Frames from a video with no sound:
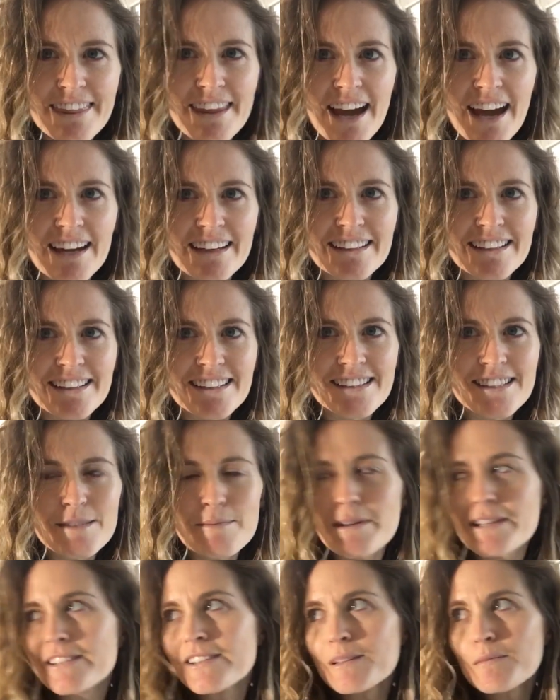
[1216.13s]
and that
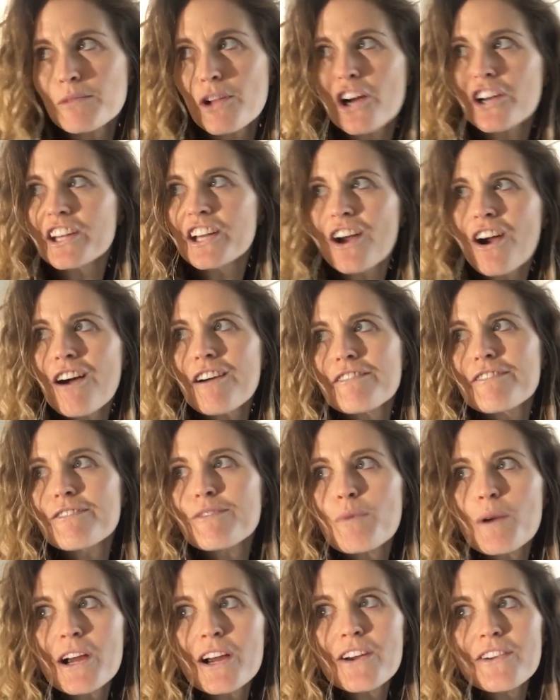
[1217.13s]
is basically blocking
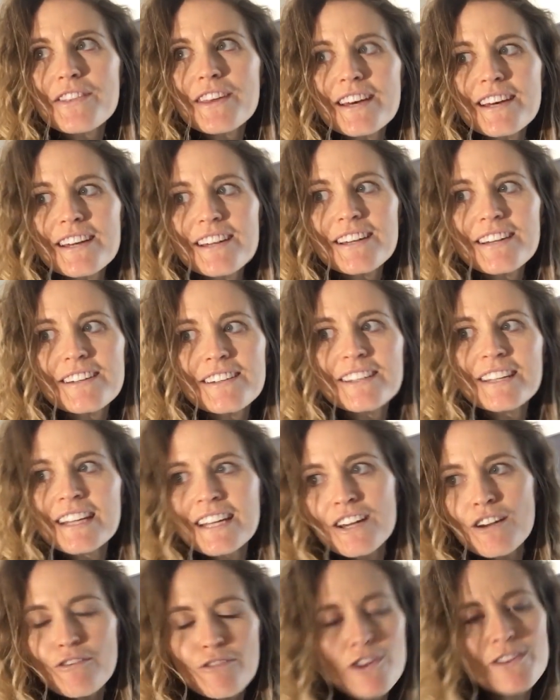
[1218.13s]
off where the
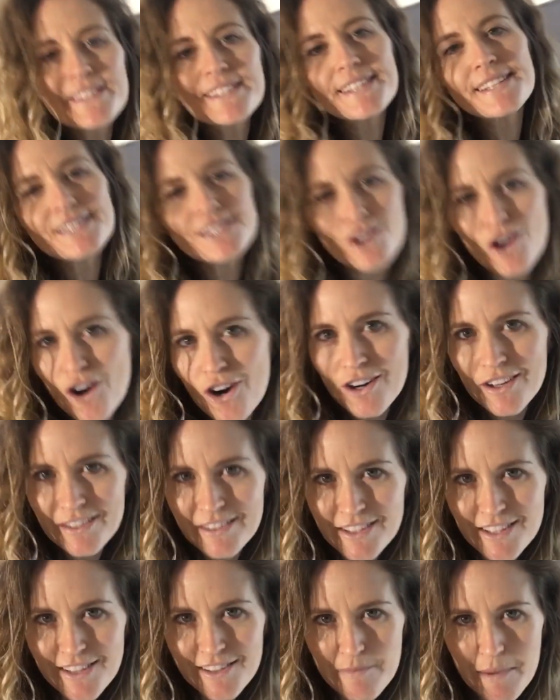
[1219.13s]
front seats
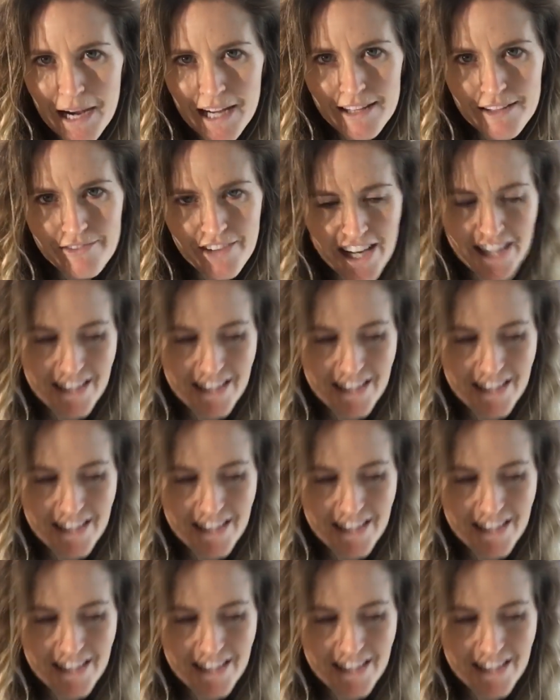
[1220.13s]
are to the back of the